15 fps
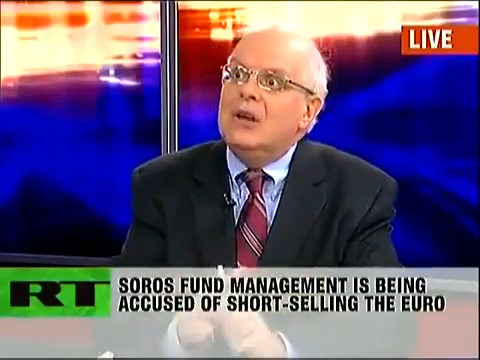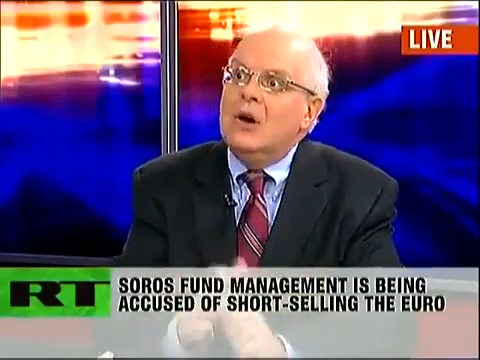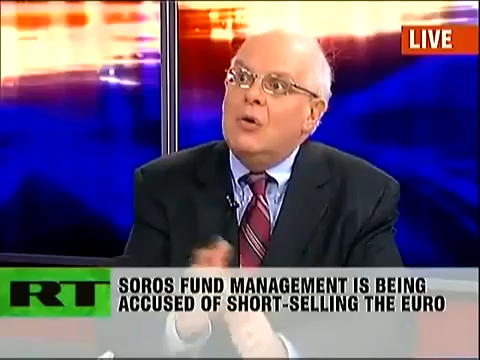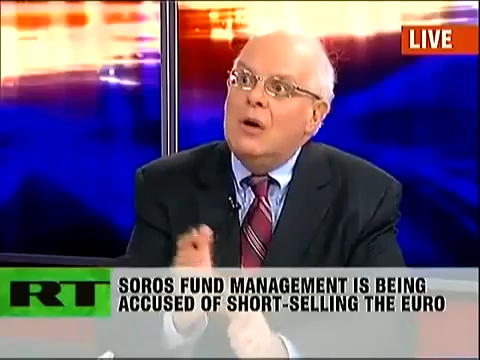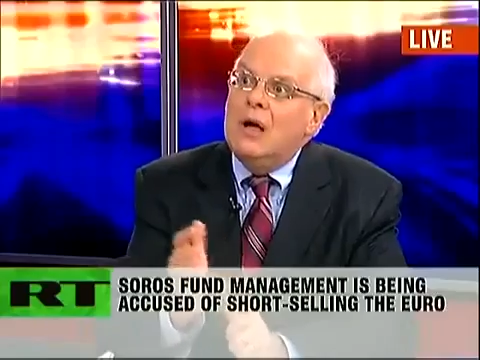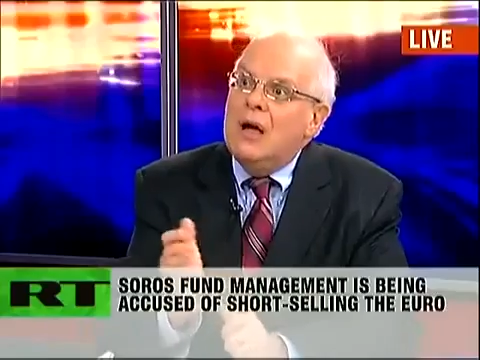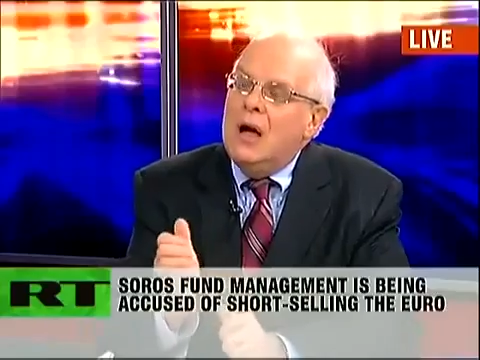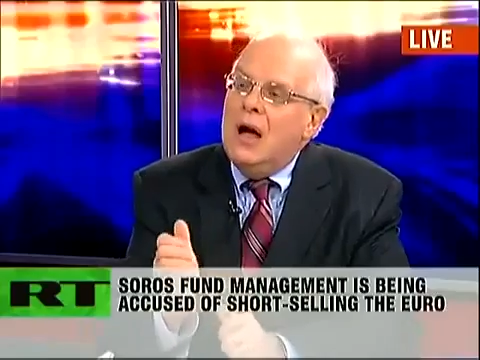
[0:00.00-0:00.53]

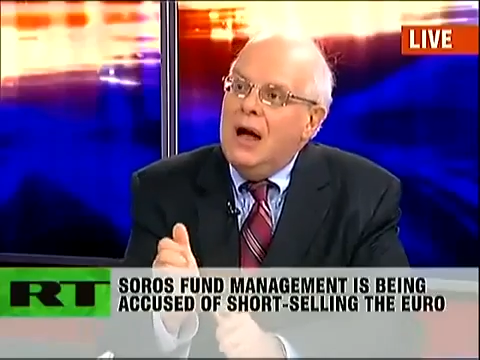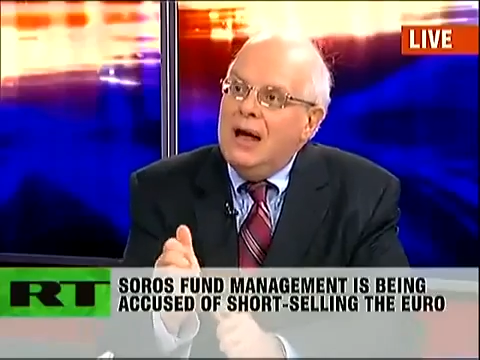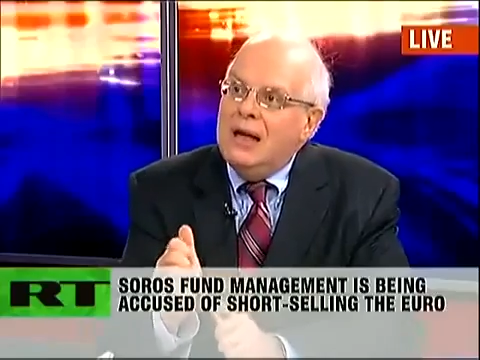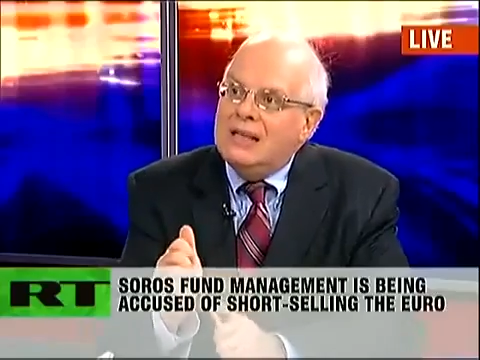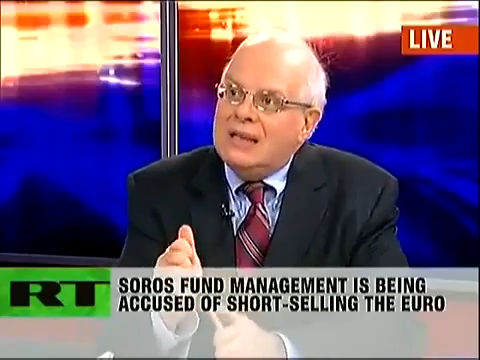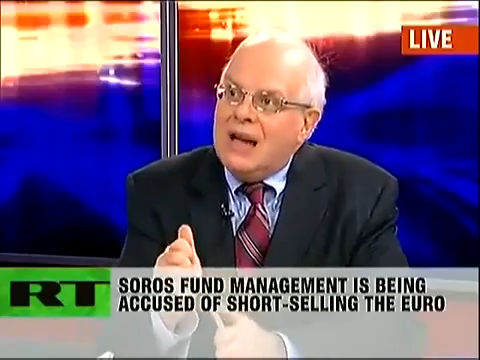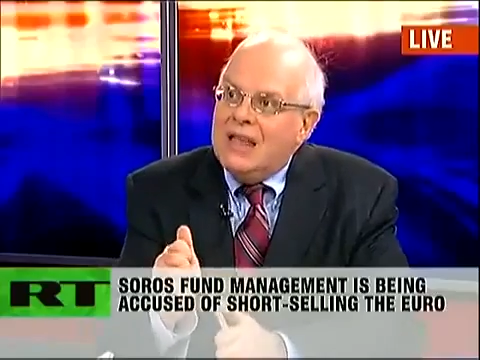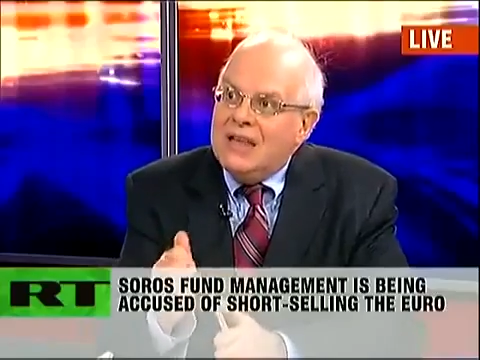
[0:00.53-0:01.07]
So
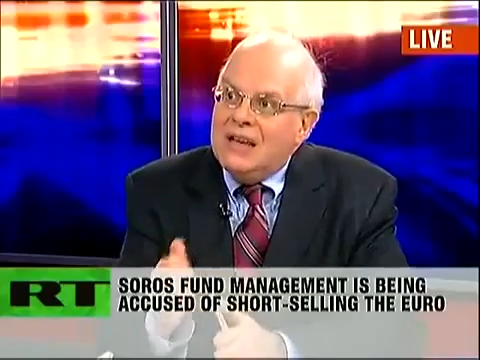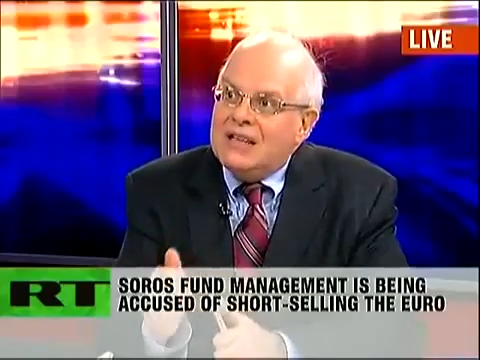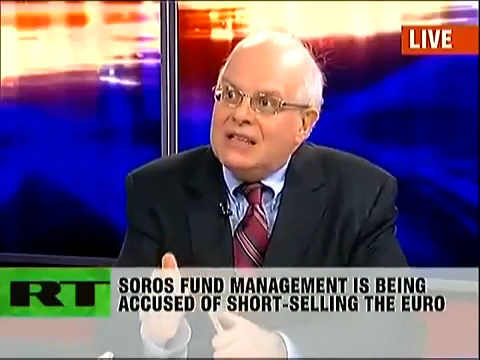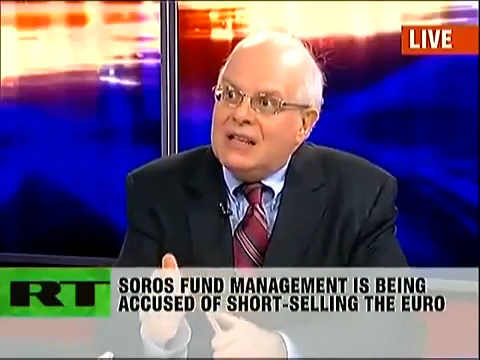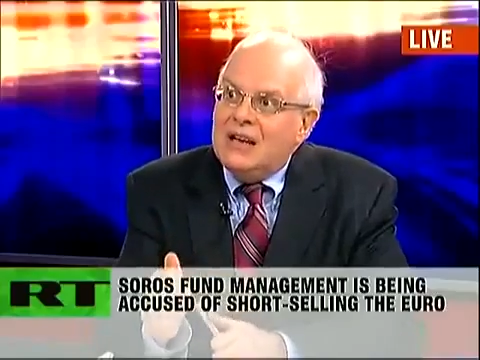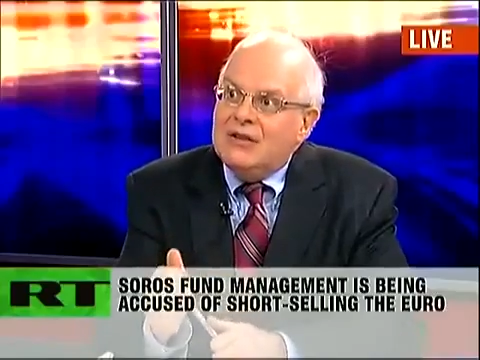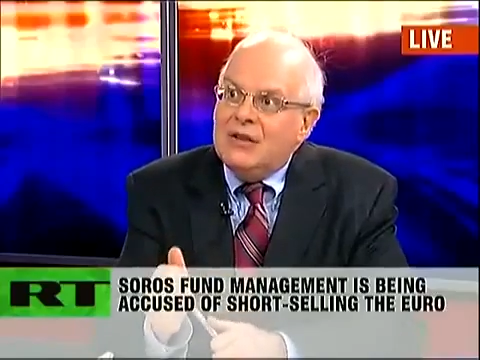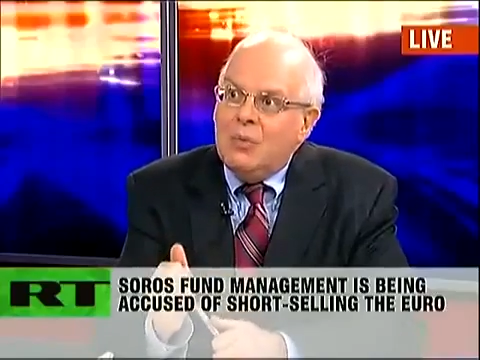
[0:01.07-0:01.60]
I think
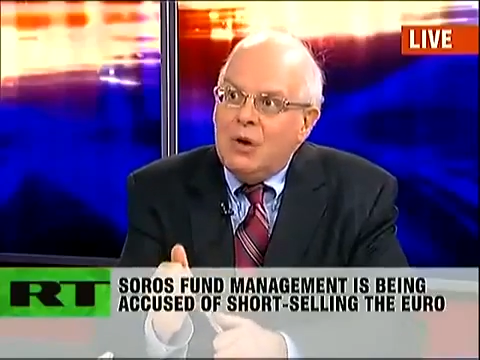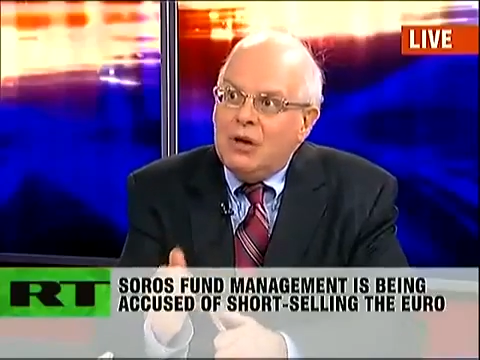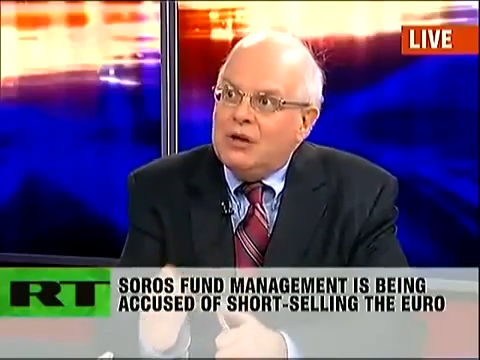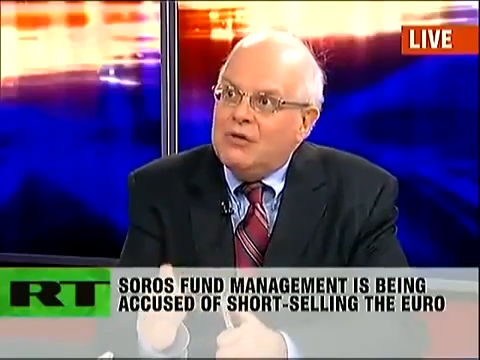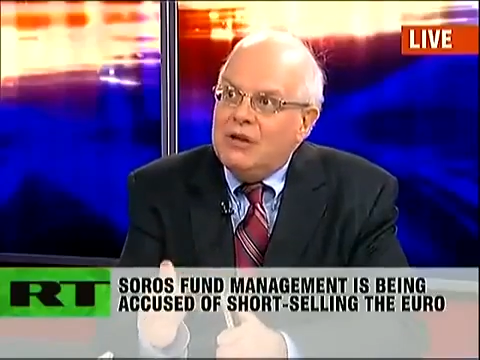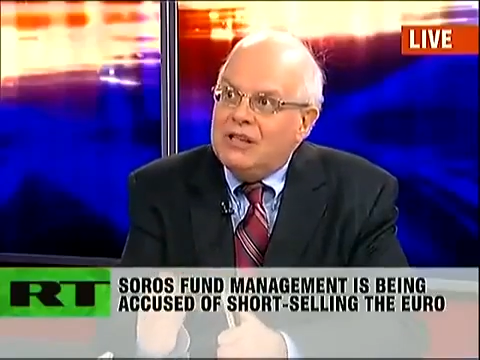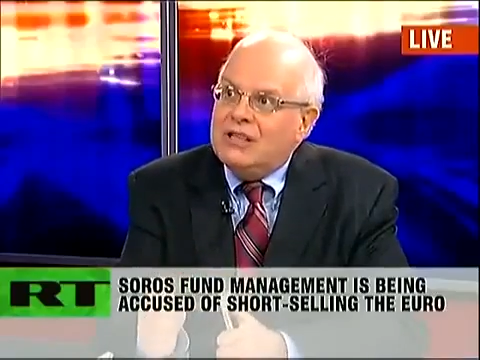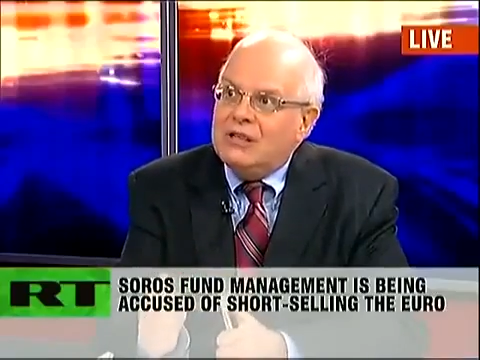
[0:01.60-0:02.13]
it's clear that
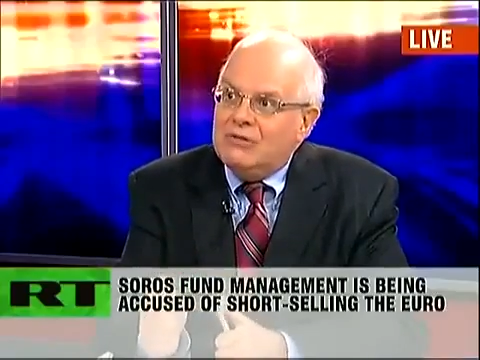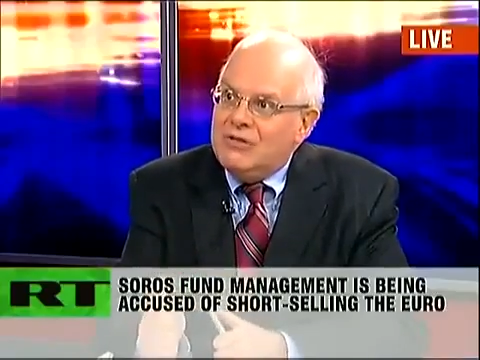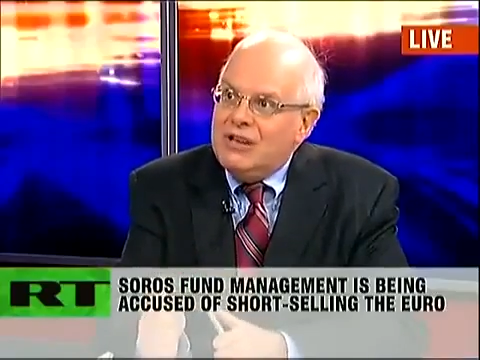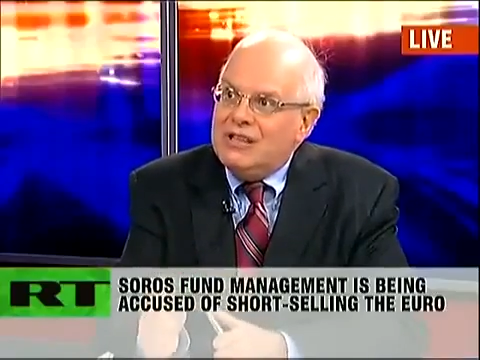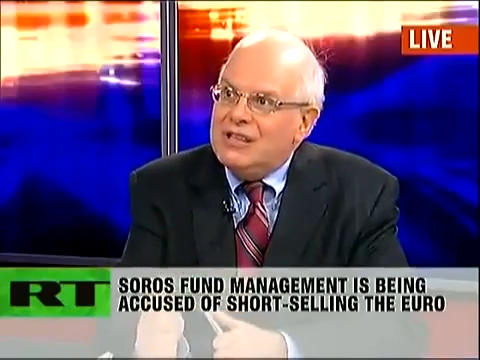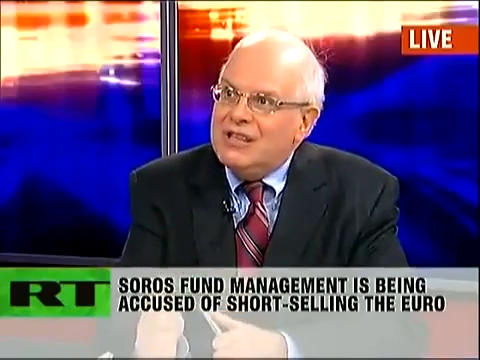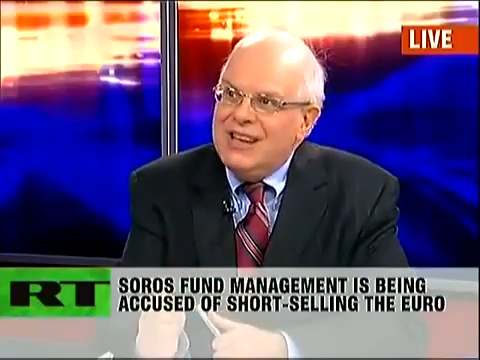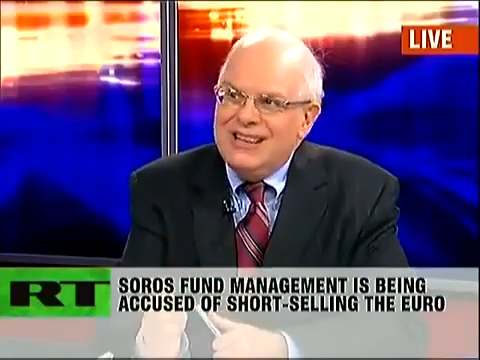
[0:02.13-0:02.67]
what
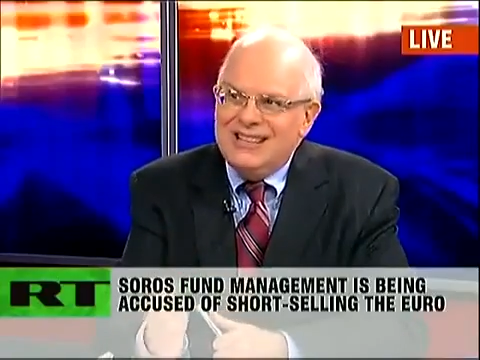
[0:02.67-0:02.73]
Greece